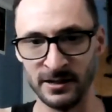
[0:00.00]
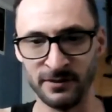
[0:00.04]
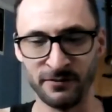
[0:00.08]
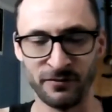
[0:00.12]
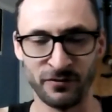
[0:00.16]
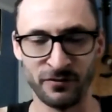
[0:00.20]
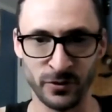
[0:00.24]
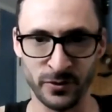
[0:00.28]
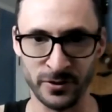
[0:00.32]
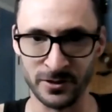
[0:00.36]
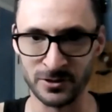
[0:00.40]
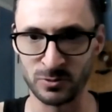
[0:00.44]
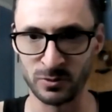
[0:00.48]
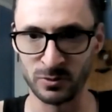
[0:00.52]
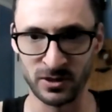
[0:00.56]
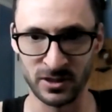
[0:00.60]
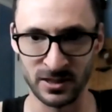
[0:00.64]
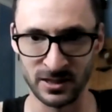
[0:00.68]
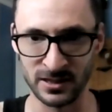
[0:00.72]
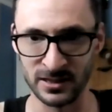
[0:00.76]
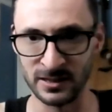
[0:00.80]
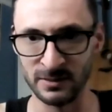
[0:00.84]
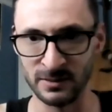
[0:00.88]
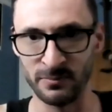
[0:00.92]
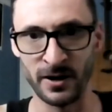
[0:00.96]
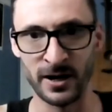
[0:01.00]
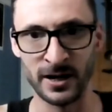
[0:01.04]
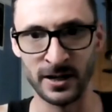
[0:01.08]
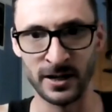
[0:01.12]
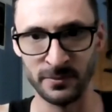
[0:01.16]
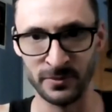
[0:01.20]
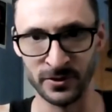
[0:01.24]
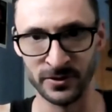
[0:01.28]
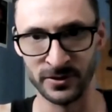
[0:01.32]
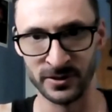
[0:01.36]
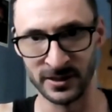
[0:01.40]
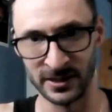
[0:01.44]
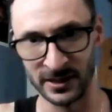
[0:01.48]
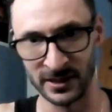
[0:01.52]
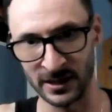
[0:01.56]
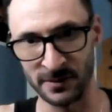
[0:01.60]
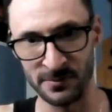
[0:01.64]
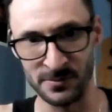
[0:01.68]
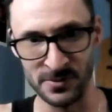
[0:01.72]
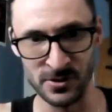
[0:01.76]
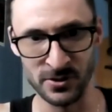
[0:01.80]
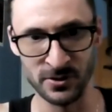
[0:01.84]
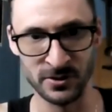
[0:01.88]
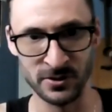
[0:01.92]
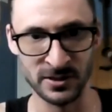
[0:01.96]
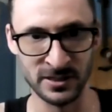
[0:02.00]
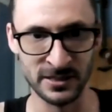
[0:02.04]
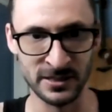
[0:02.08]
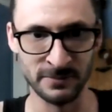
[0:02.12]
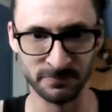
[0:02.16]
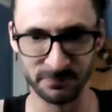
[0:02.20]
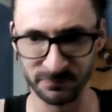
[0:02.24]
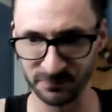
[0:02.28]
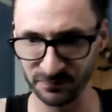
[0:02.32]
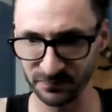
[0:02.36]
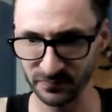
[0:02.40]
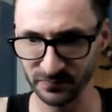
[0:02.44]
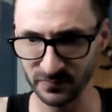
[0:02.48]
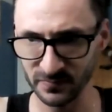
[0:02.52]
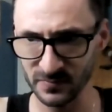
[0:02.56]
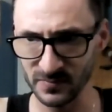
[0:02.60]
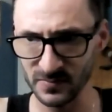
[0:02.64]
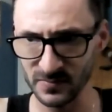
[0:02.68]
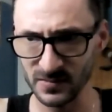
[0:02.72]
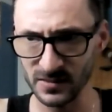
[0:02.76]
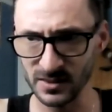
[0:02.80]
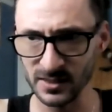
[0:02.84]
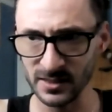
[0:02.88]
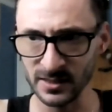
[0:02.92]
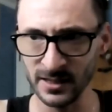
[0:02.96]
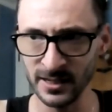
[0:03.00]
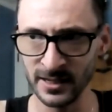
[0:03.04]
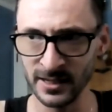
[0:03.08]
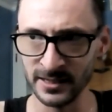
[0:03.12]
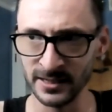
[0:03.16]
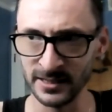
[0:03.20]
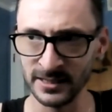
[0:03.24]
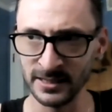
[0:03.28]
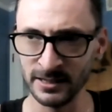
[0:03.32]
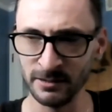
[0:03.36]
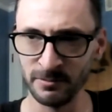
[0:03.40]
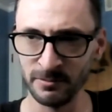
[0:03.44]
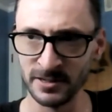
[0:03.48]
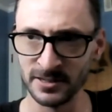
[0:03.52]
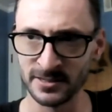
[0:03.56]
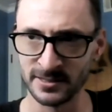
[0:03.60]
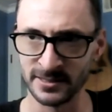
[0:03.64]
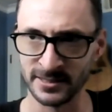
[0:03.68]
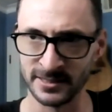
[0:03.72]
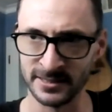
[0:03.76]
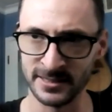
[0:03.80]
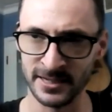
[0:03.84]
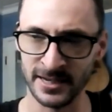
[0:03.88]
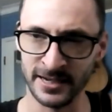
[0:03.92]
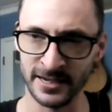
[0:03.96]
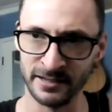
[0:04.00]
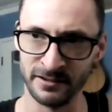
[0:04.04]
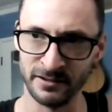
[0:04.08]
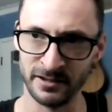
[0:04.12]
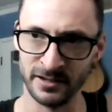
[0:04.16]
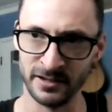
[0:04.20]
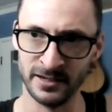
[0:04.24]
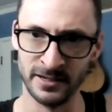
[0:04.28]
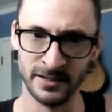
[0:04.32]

influence within the bodybuilding like community, and he recently died.